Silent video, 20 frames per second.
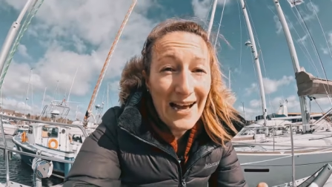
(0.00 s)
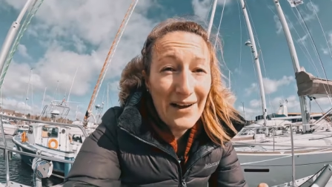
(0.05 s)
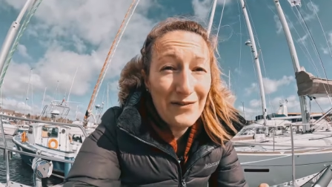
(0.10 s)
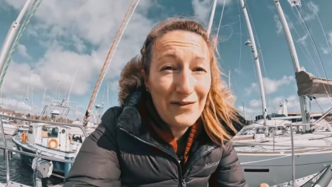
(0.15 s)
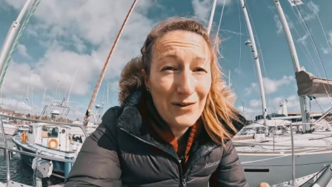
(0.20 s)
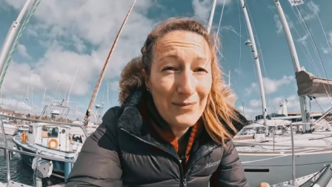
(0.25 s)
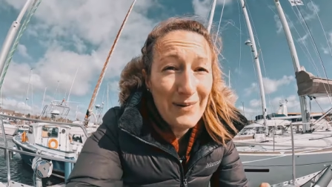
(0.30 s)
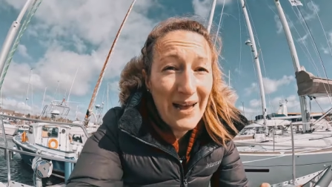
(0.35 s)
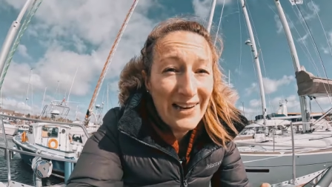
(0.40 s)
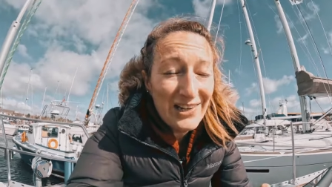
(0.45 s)

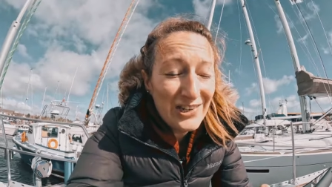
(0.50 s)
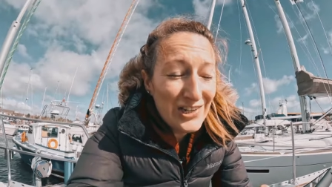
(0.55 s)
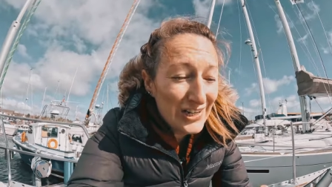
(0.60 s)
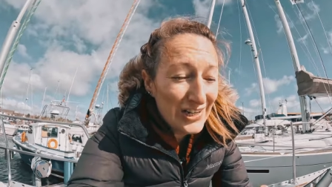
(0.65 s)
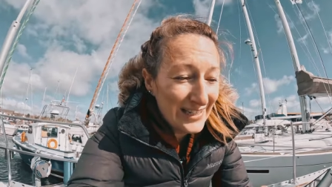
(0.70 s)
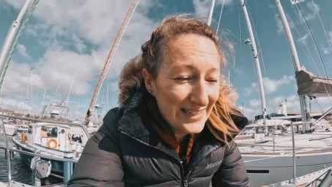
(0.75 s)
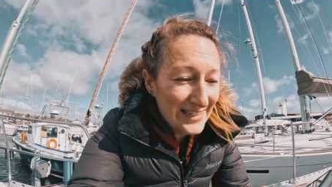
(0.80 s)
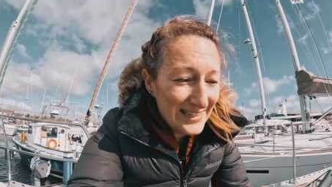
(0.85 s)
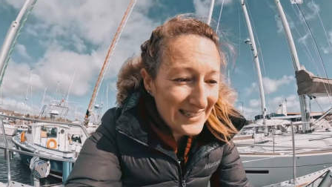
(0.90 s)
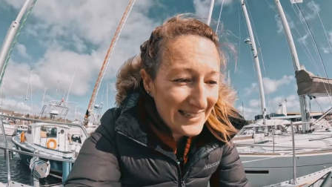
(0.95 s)

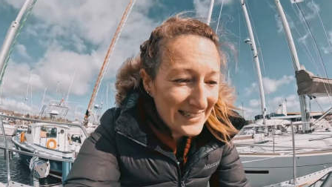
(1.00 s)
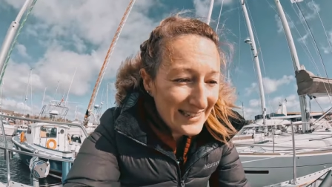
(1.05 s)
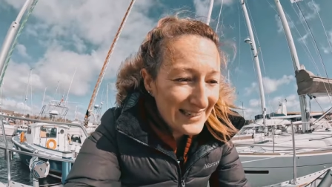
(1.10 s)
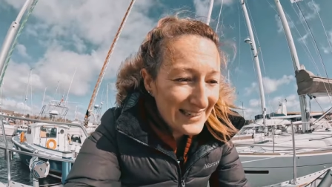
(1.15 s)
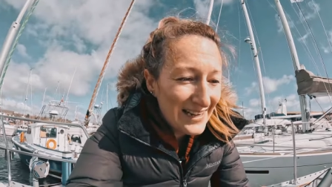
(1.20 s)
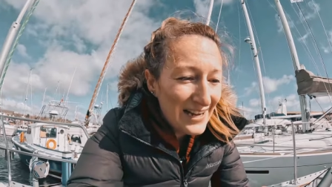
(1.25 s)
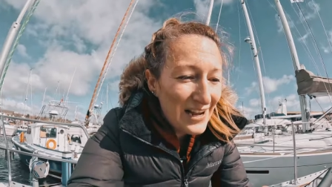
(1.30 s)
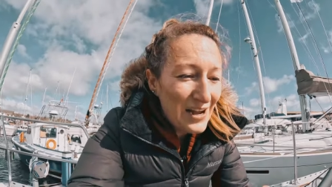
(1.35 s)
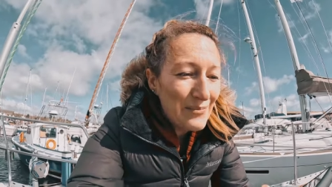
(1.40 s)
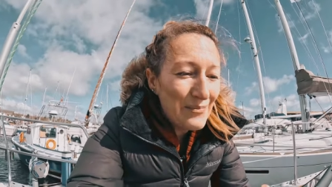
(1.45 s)
aforementioned
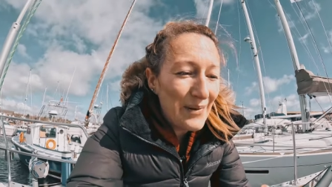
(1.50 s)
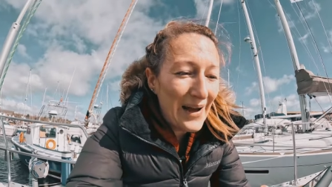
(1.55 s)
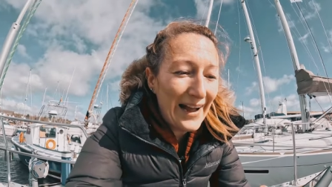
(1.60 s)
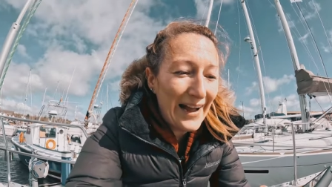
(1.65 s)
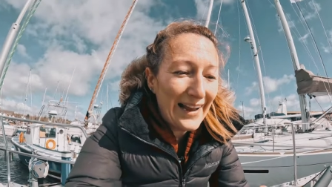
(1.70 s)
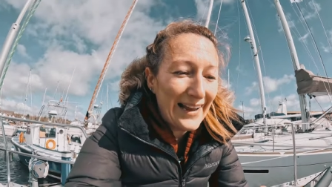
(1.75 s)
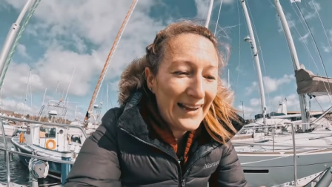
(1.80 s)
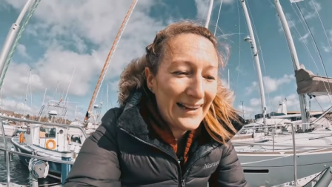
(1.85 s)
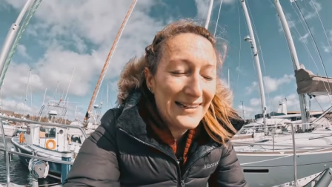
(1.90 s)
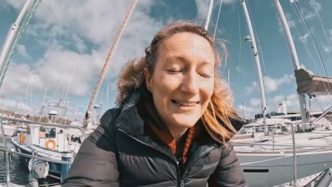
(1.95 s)

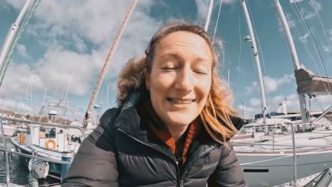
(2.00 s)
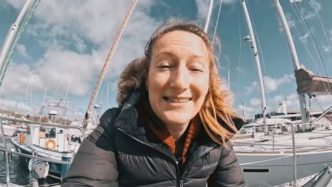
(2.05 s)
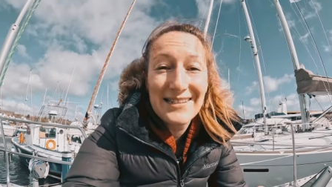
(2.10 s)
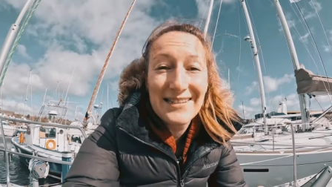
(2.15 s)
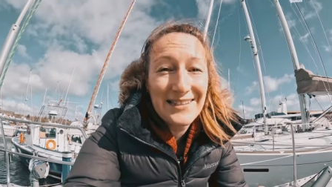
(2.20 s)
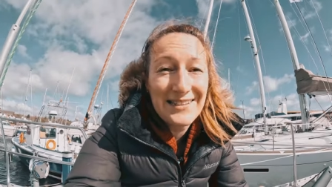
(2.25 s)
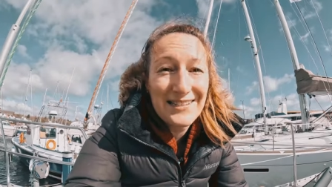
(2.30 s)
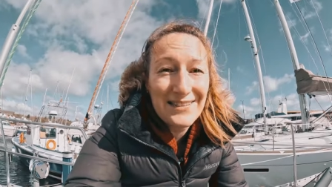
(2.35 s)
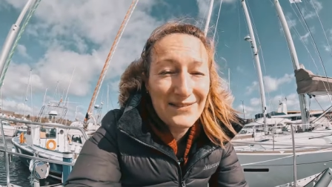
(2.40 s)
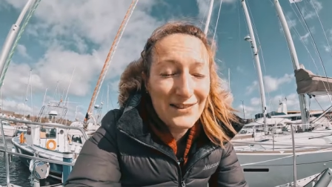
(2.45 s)
banger
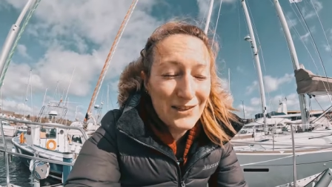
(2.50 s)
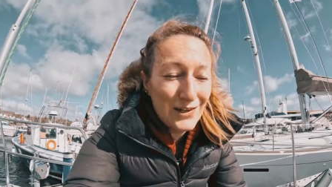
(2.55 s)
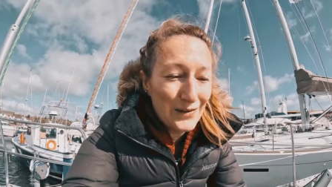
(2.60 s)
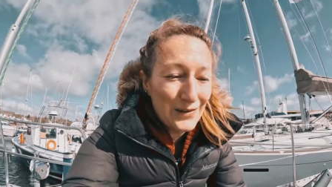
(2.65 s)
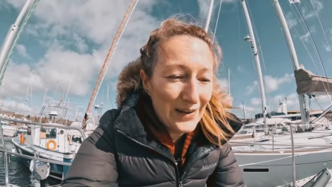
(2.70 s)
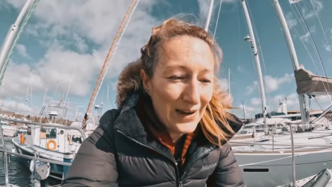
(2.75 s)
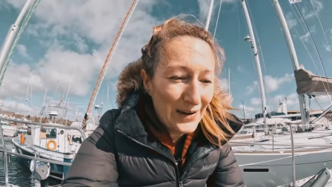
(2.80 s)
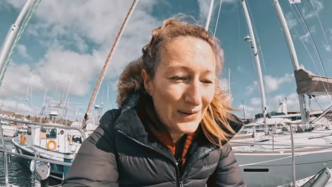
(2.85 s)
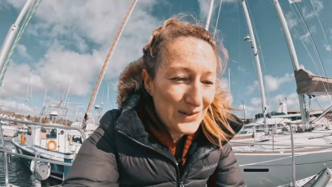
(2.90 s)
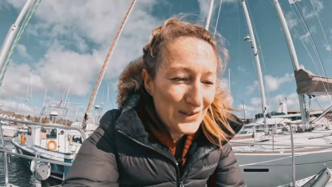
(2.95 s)
incident of
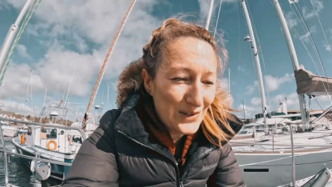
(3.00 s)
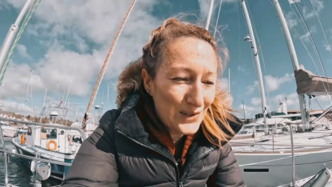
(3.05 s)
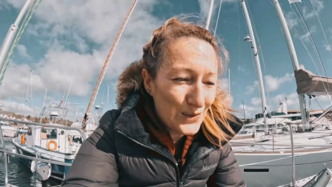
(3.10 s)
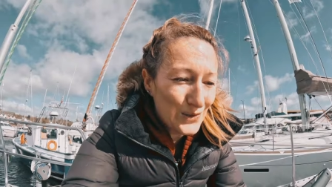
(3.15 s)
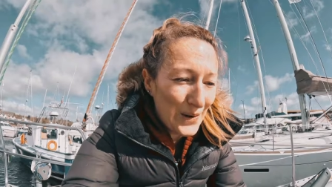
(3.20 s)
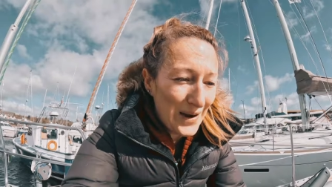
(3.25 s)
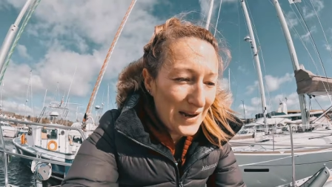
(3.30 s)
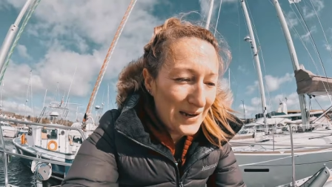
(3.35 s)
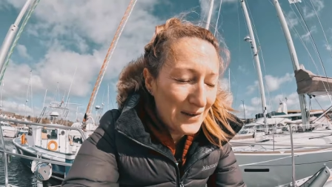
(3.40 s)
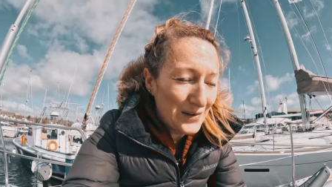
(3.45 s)

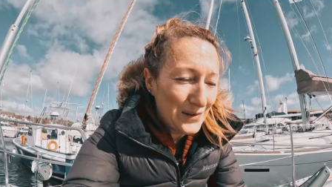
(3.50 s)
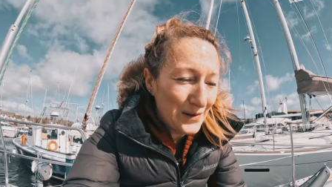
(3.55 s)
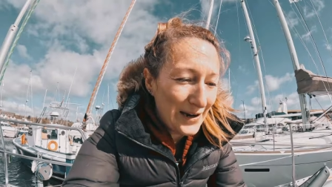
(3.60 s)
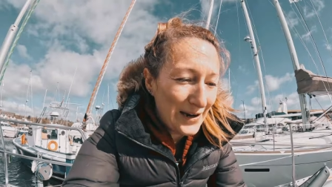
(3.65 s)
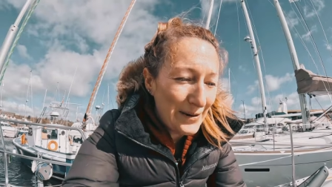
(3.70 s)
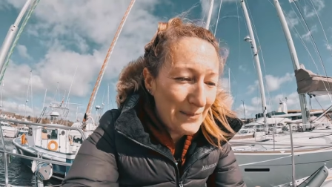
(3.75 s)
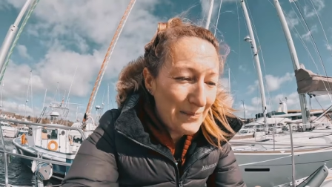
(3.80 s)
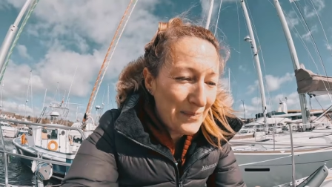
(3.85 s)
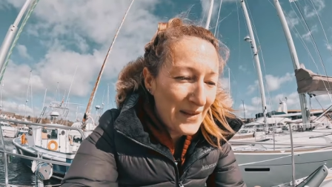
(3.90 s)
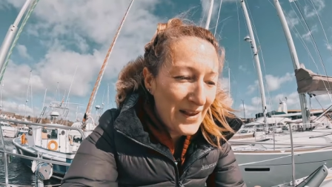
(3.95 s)

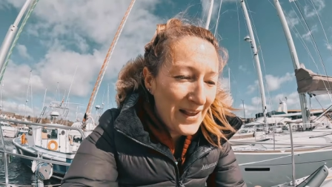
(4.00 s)
2023.